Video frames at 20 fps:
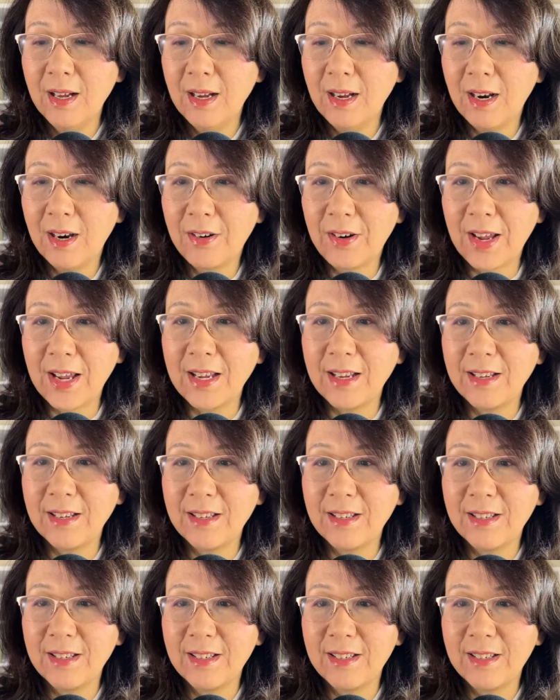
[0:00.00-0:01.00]
All right,
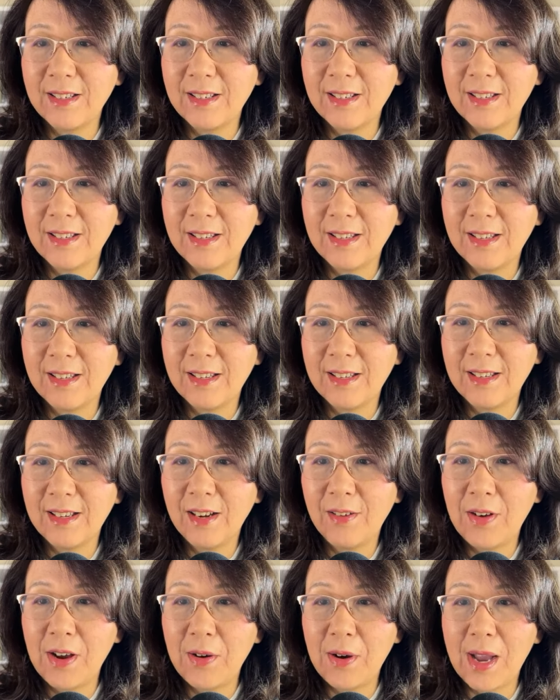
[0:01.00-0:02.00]

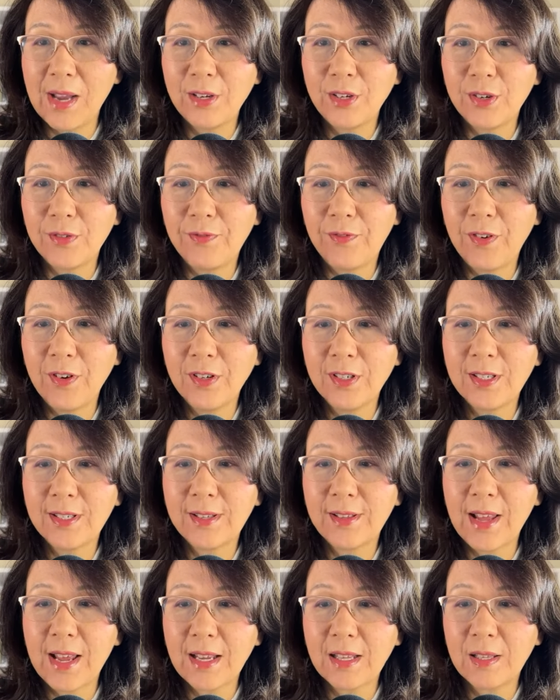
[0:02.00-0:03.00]
I should
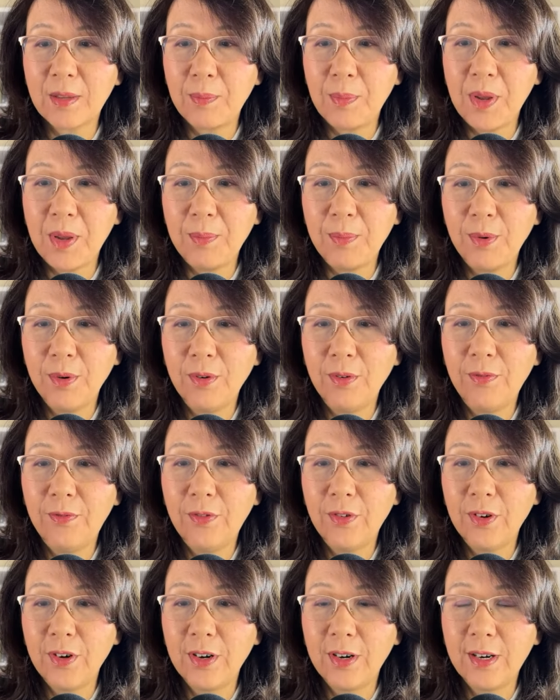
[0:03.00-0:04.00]
first thank the people
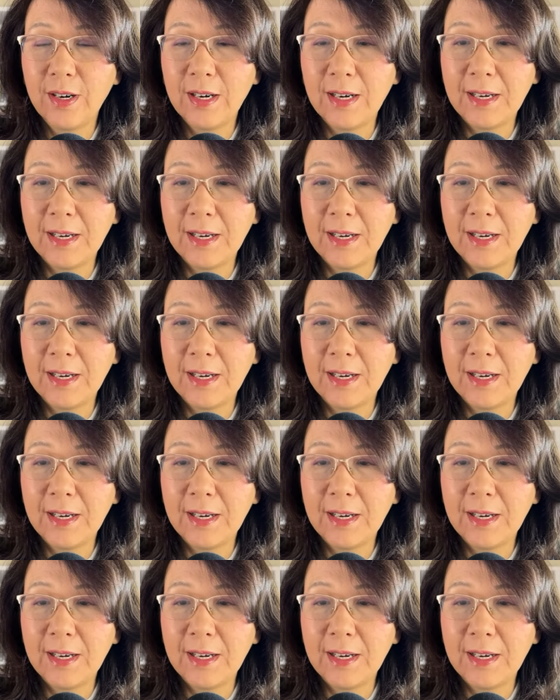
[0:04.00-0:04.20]
for